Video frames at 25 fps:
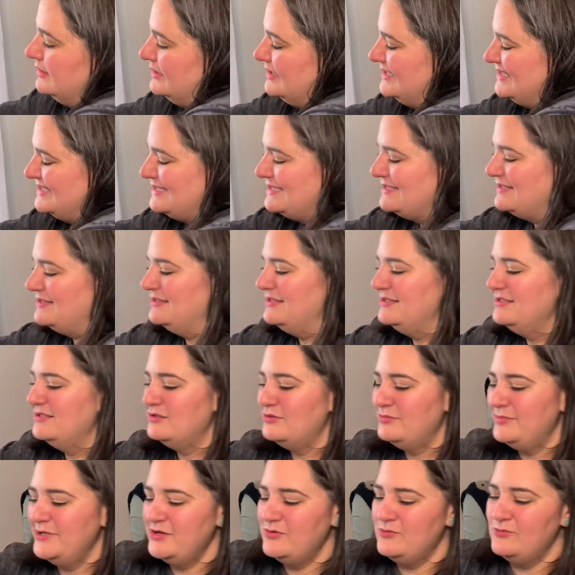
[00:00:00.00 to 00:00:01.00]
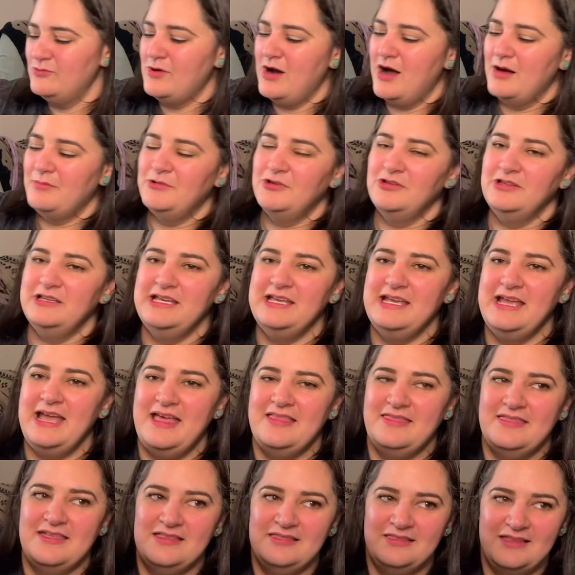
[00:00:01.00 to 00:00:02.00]
It's a little bit wobbly
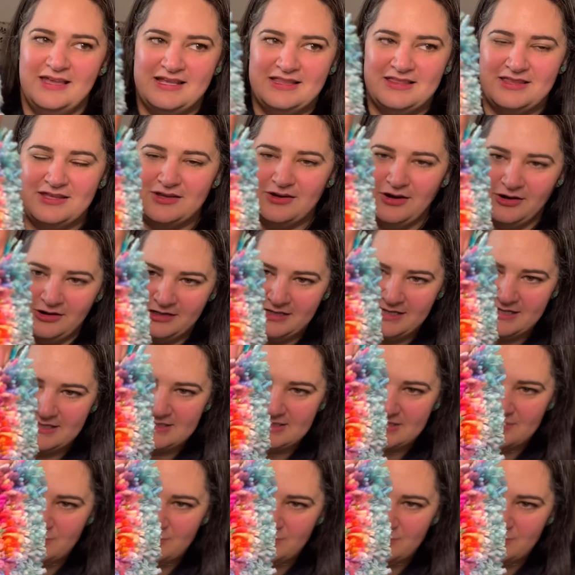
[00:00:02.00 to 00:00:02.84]
and then like the yarn gets